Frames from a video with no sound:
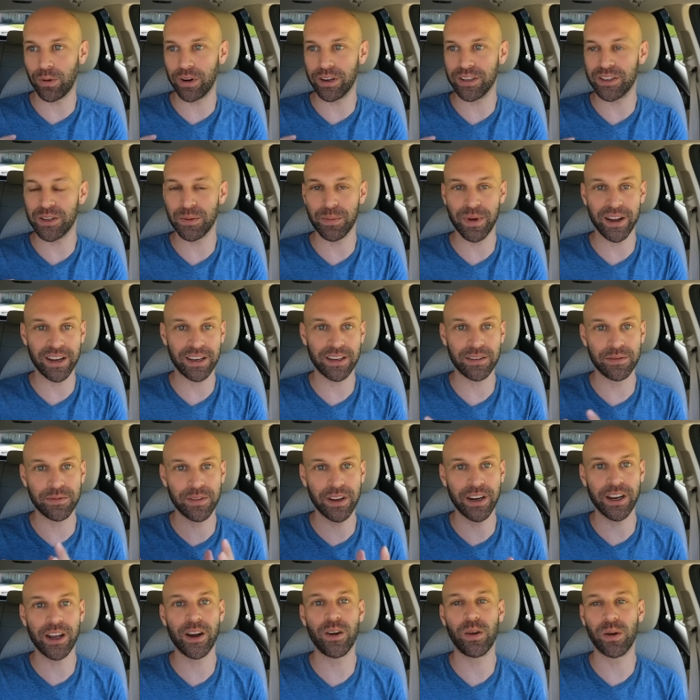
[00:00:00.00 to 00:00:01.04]
wanted to make a
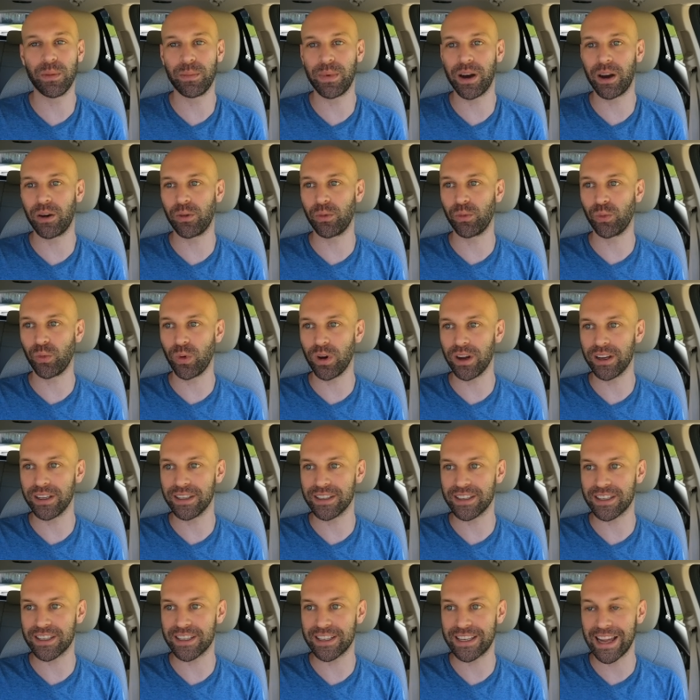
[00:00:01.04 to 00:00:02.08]
video about
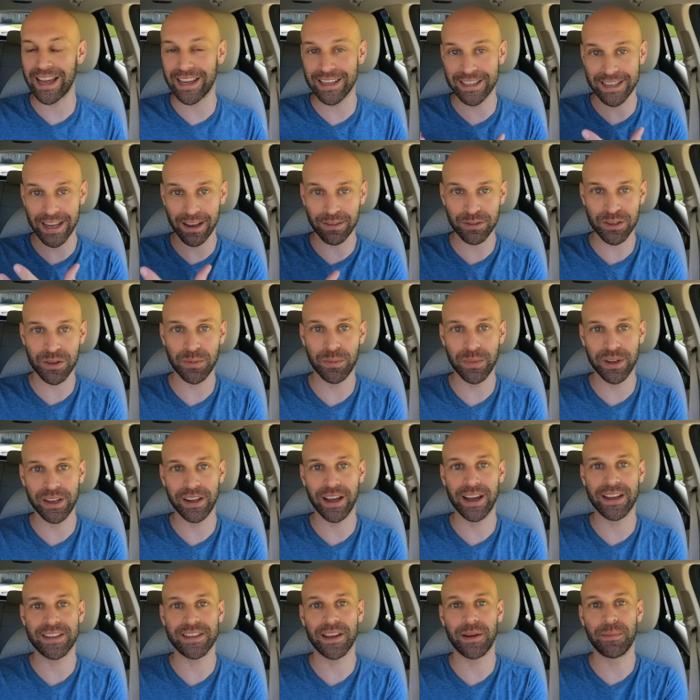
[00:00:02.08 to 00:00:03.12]
what stands out to
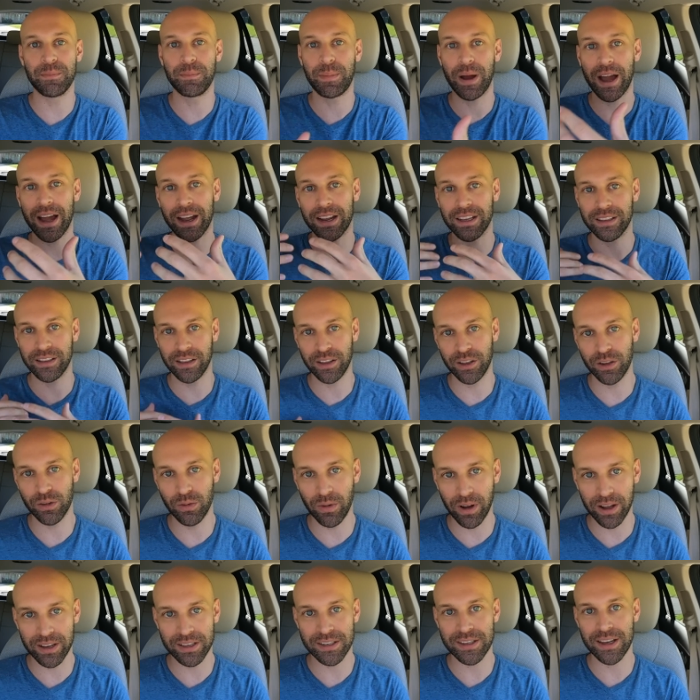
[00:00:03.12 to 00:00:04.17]
me as I'm back in the
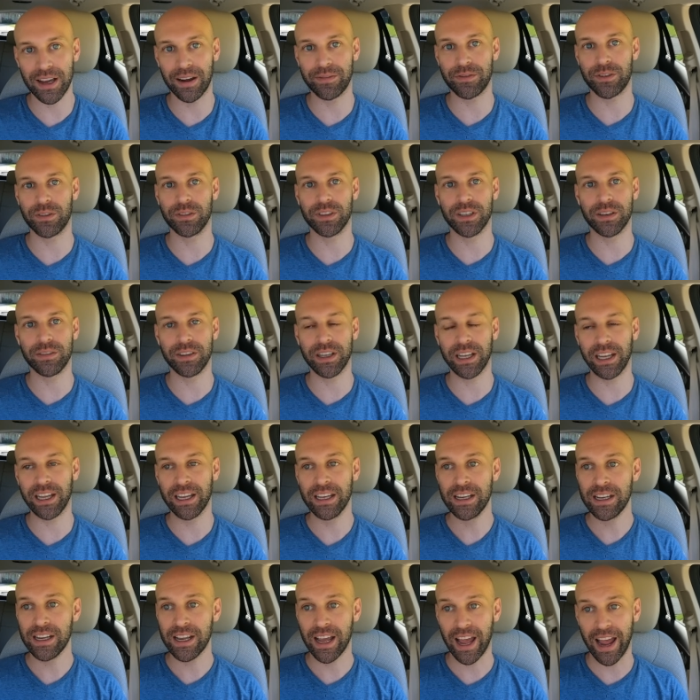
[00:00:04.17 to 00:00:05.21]
US after living
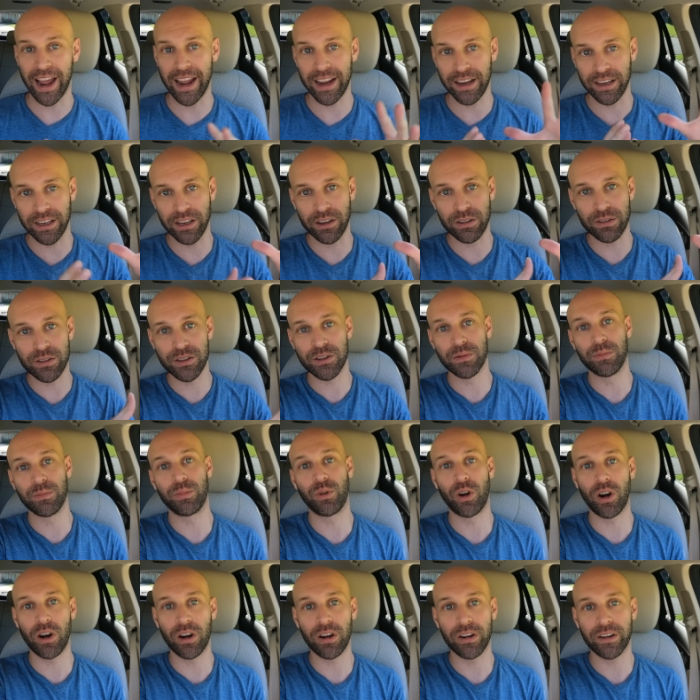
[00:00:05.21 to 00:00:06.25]
8 years
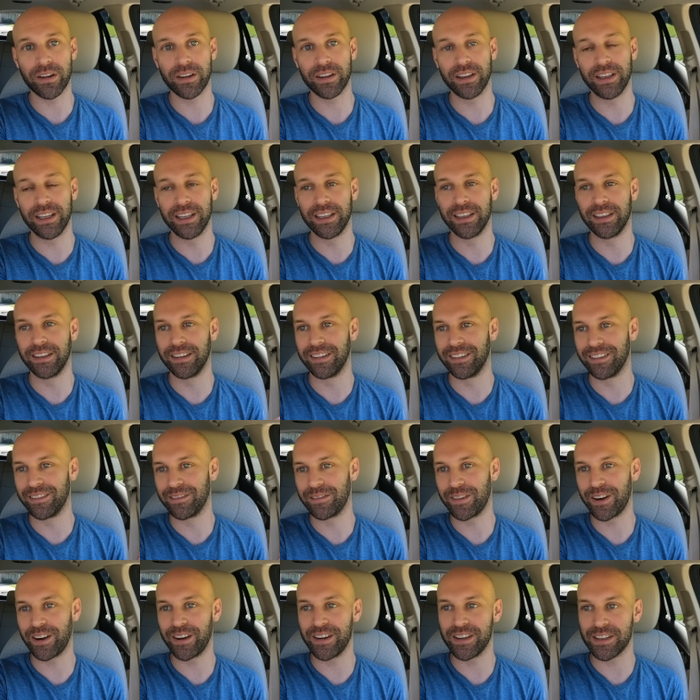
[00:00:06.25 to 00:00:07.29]
abroad in
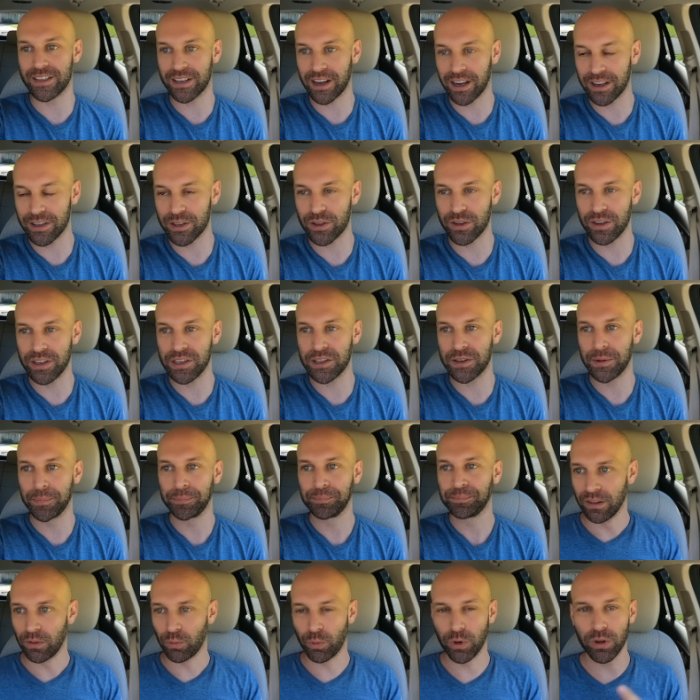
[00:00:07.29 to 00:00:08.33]
various countries.
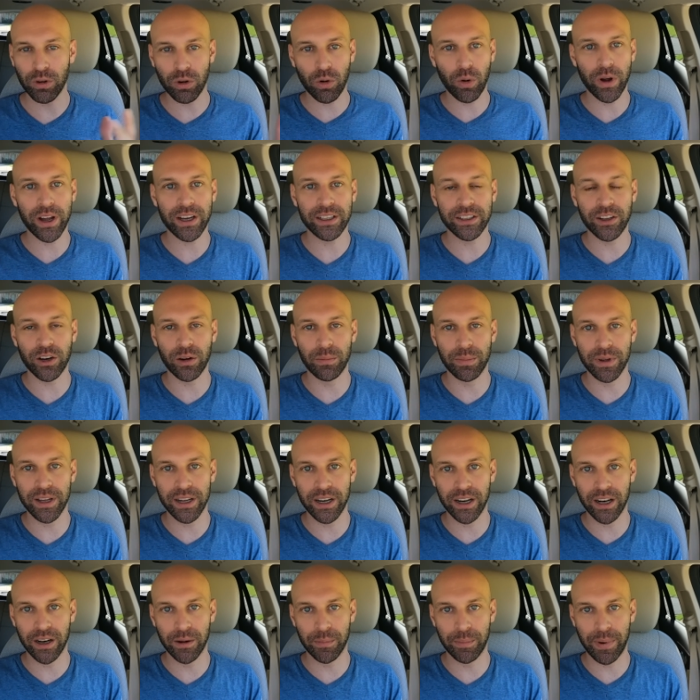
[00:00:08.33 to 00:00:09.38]
Real quick, a little
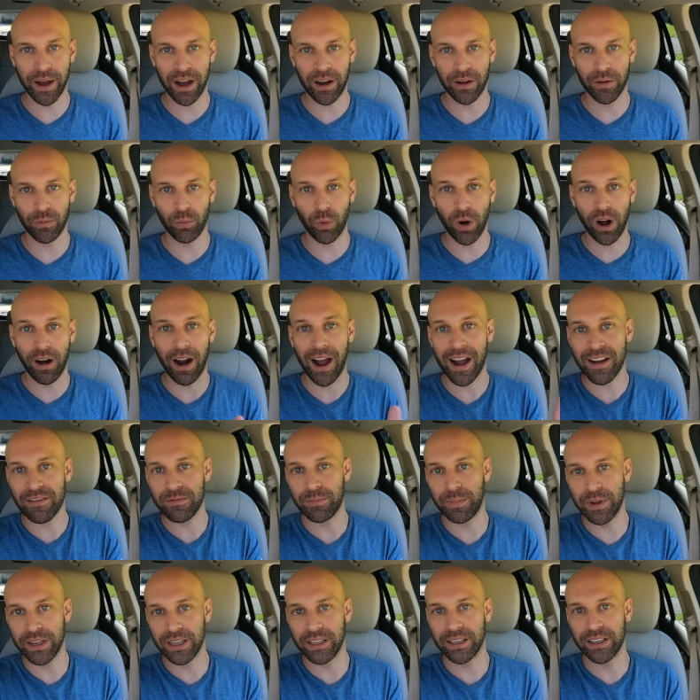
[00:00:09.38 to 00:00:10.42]
bit about where
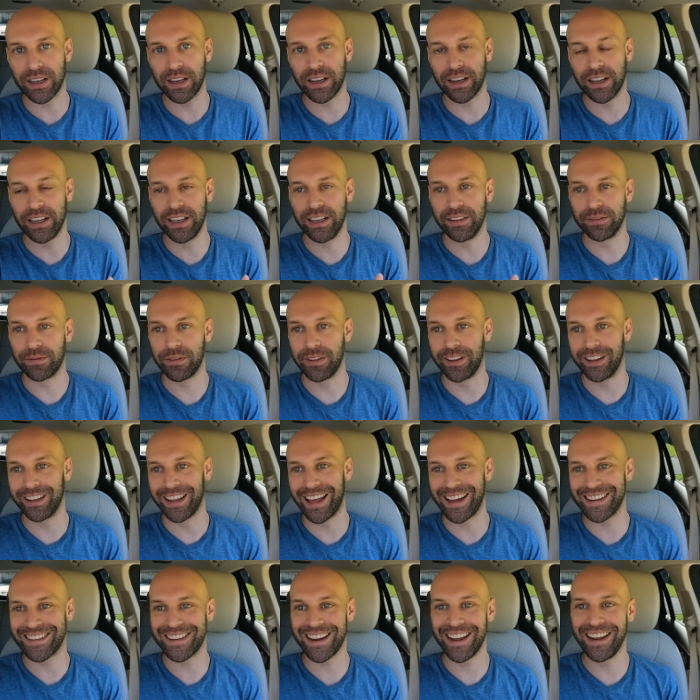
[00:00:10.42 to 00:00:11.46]
I've been for the
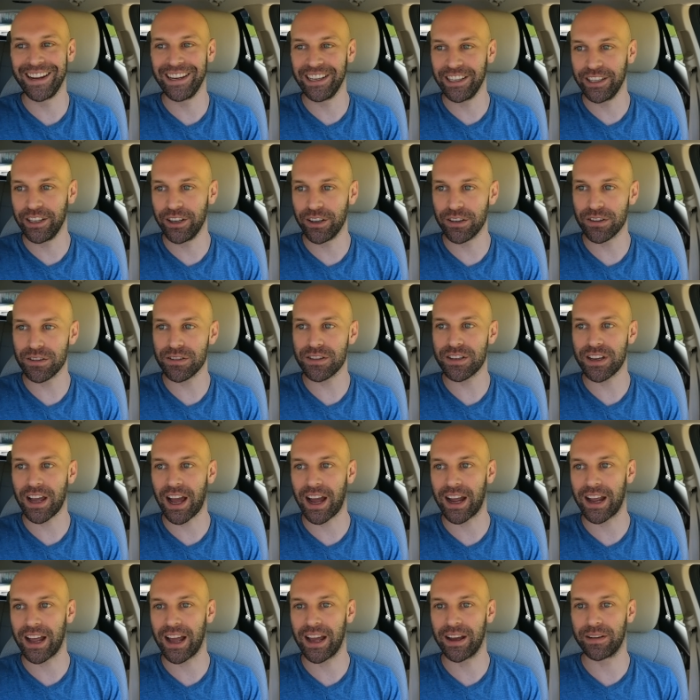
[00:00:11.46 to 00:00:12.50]
last 8 years.
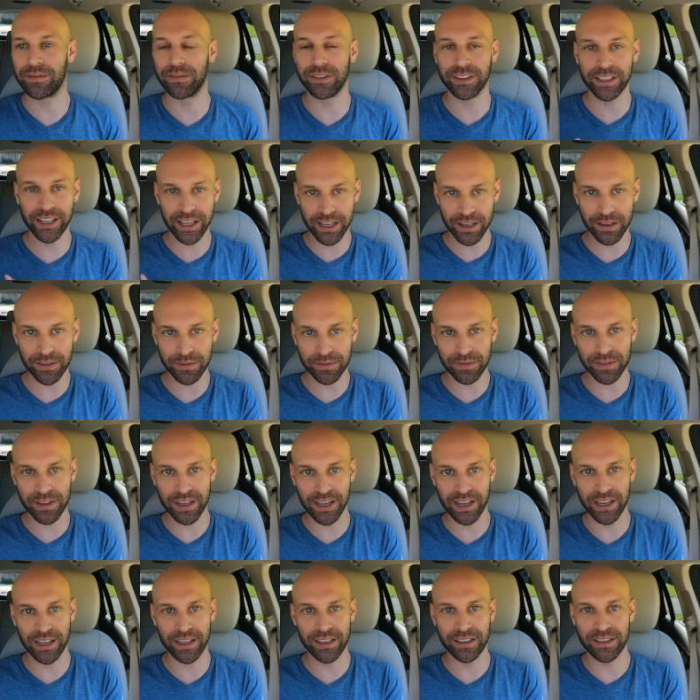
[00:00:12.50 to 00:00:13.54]
I have lived
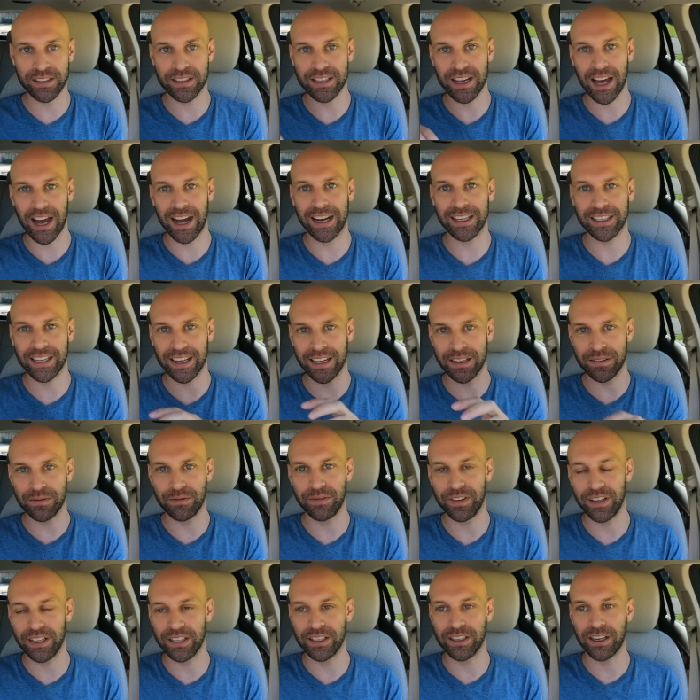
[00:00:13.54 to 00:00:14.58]
in Thailand,
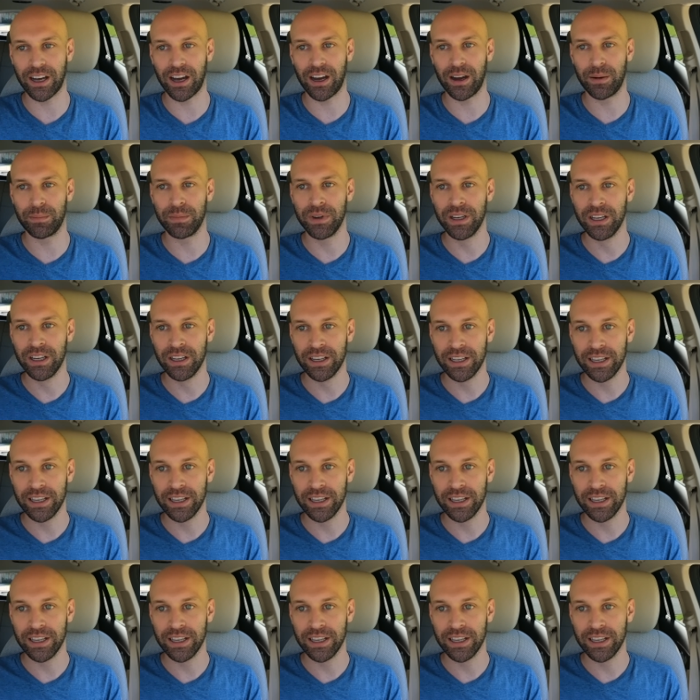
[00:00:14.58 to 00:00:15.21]
Vietnam,